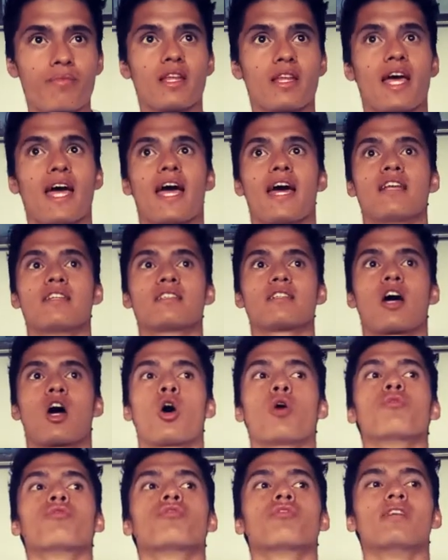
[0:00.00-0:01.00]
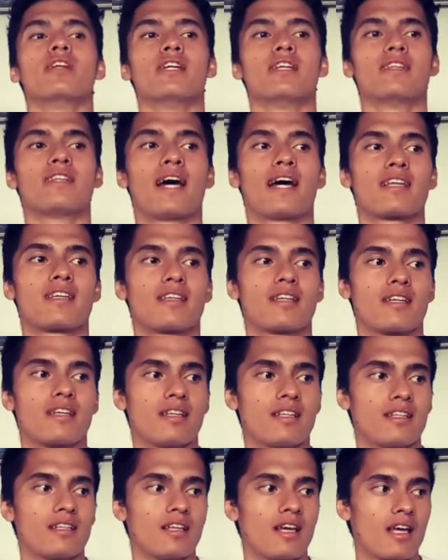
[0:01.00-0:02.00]
and hopefully that
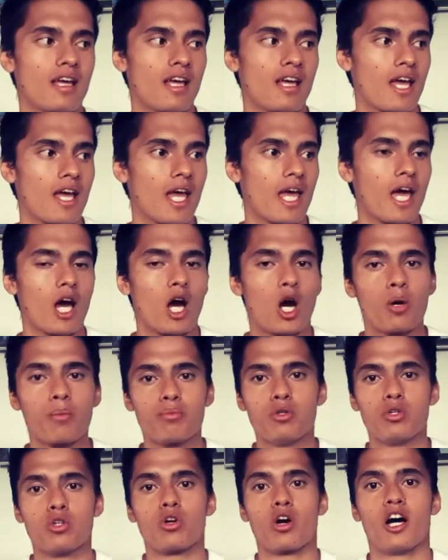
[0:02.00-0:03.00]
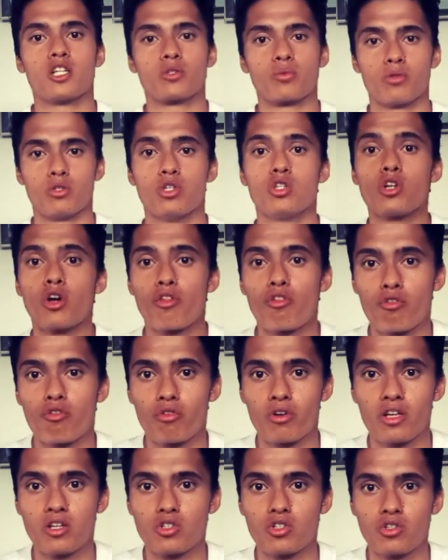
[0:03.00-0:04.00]
can help you guys when you go through an
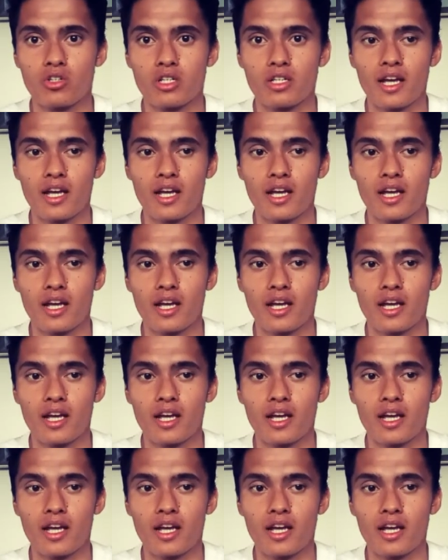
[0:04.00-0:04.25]
injury.